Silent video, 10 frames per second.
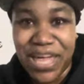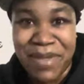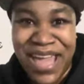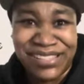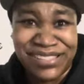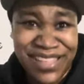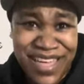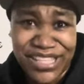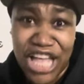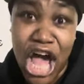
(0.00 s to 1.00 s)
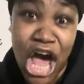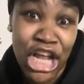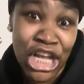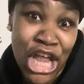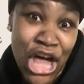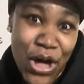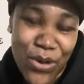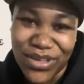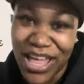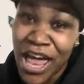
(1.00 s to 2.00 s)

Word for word: it make sense. Hello.